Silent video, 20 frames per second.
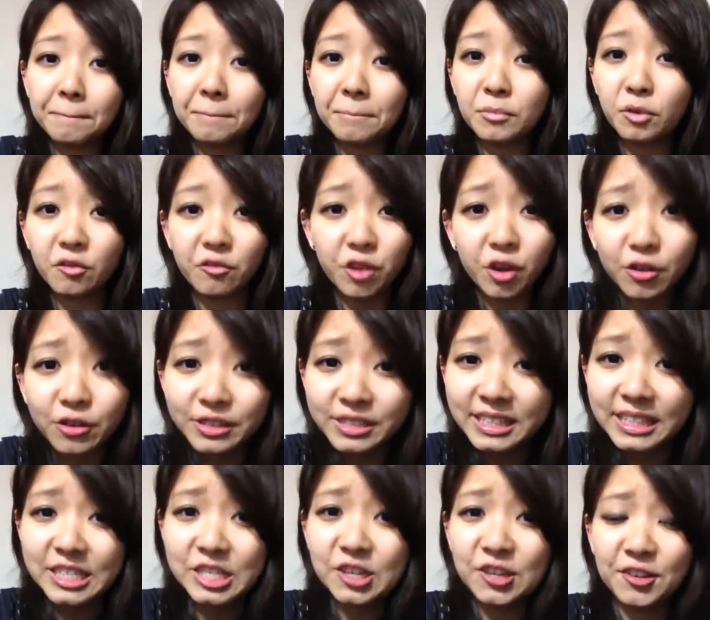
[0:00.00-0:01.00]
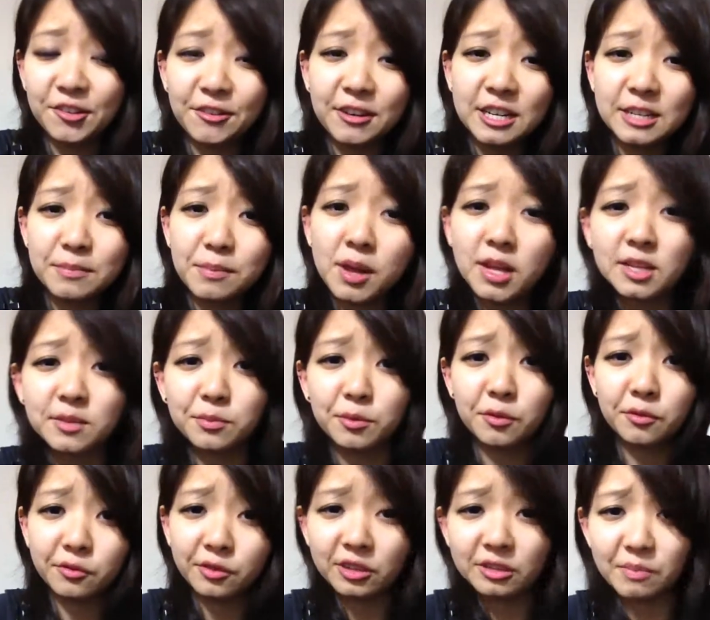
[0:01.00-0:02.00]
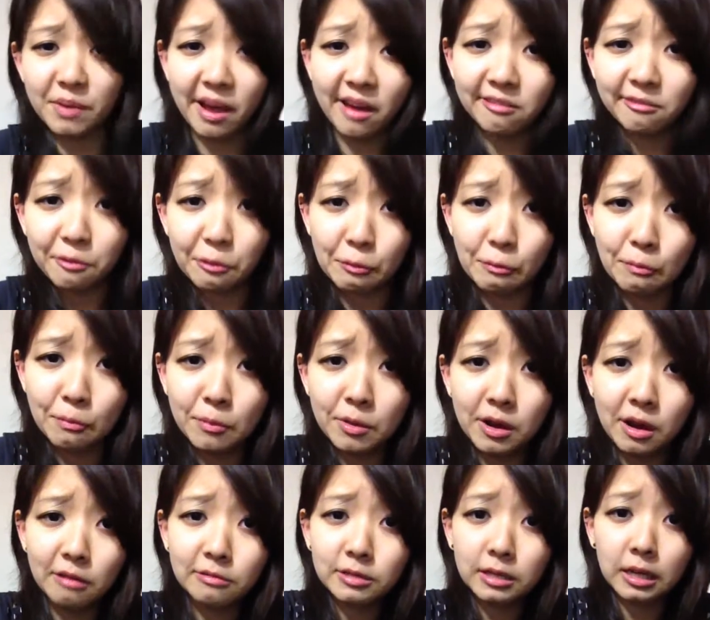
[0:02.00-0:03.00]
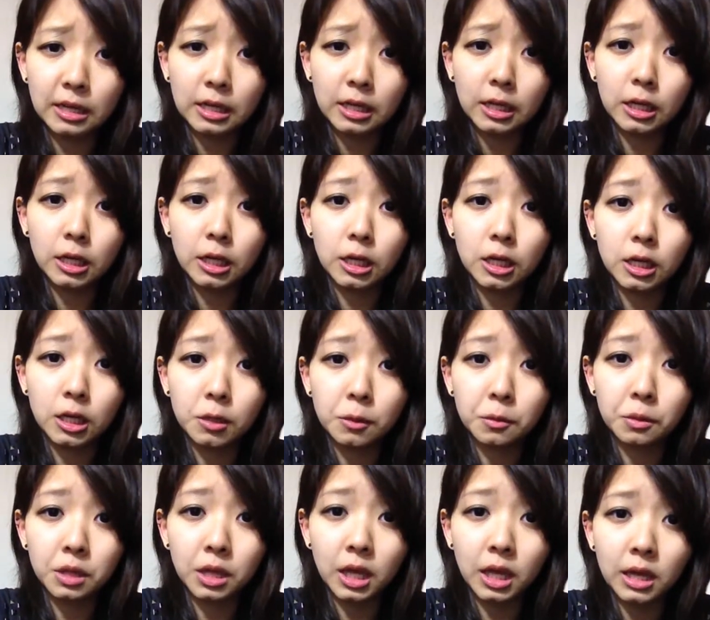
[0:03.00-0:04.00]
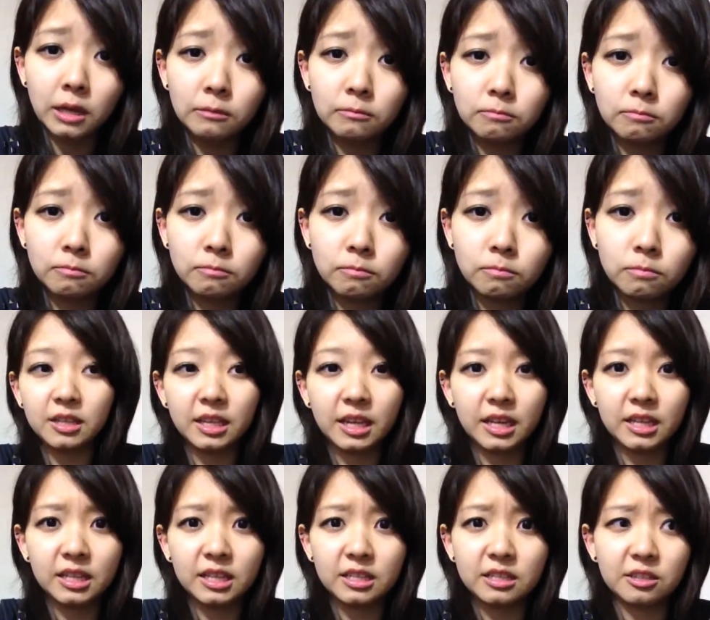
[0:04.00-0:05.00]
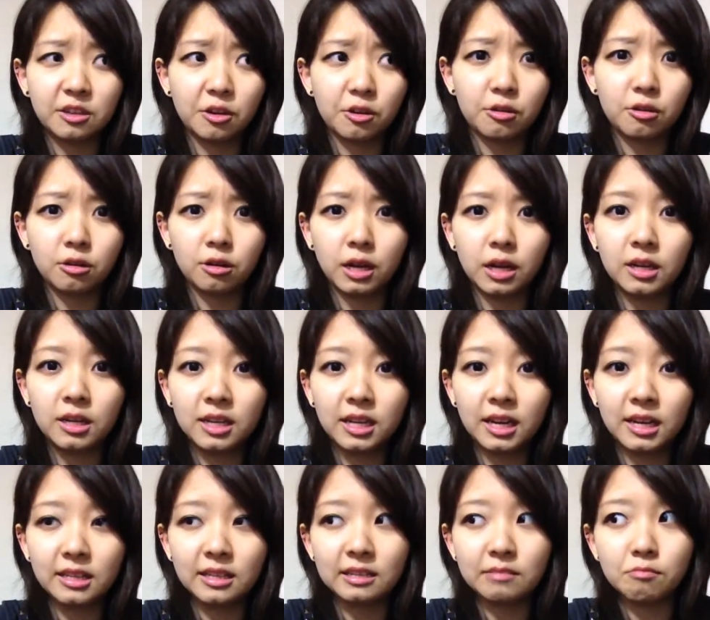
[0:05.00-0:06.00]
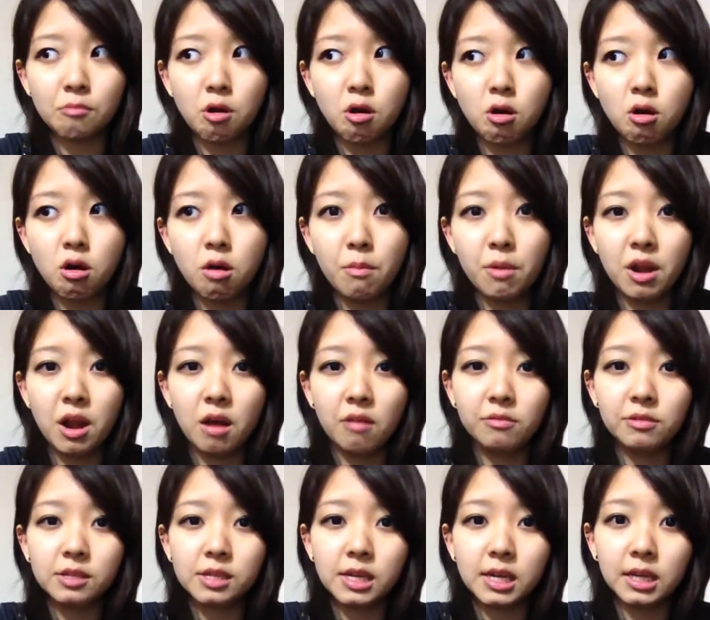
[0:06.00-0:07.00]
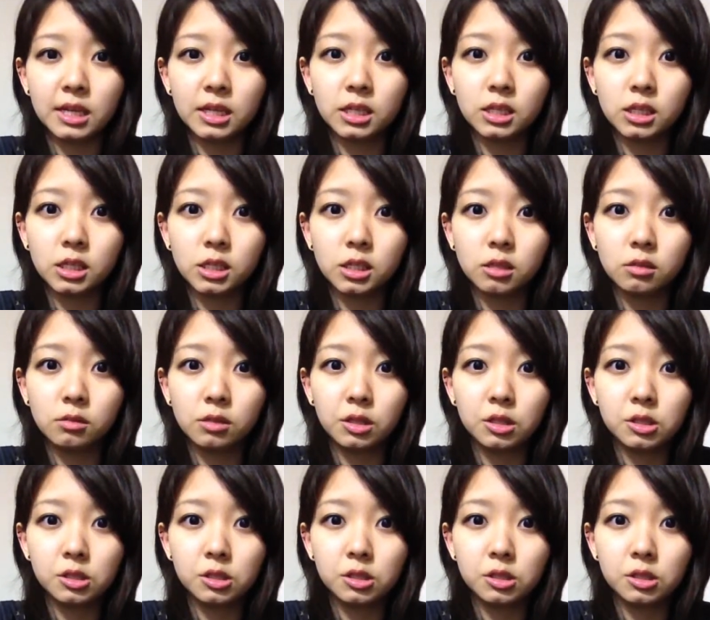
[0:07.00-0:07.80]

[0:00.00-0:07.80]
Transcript: well, if you're a teacher, you're responsible for this bathroom. And I was like, okay. Yelling at this girl, yelling at this mom, and I was like, holy